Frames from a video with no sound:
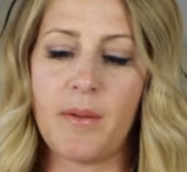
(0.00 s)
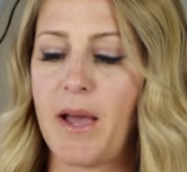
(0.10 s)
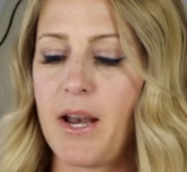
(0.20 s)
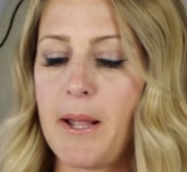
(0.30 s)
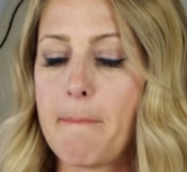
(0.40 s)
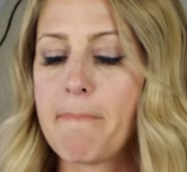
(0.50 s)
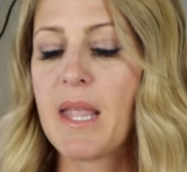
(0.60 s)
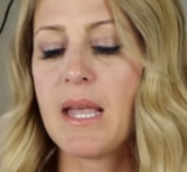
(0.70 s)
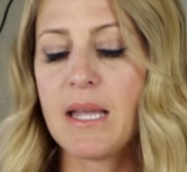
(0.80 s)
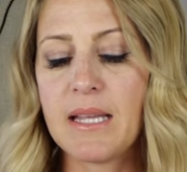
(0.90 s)
about it.
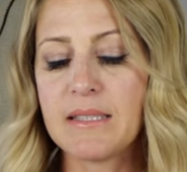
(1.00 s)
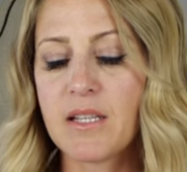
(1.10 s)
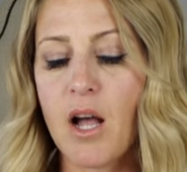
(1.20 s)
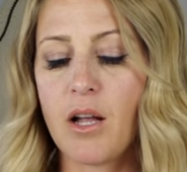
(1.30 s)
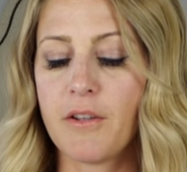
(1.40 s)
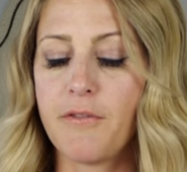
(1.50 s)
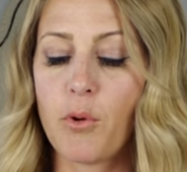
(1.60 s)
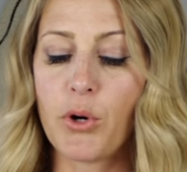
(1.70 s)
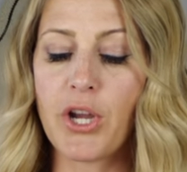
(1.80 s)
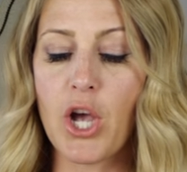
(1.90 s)
It's called a
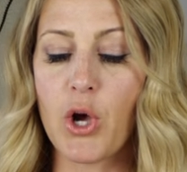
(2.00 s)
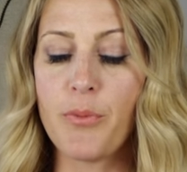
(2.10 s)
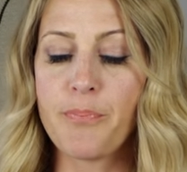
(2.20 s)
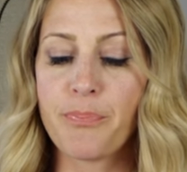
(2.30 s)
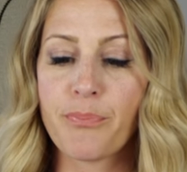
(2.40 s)
Euphorio.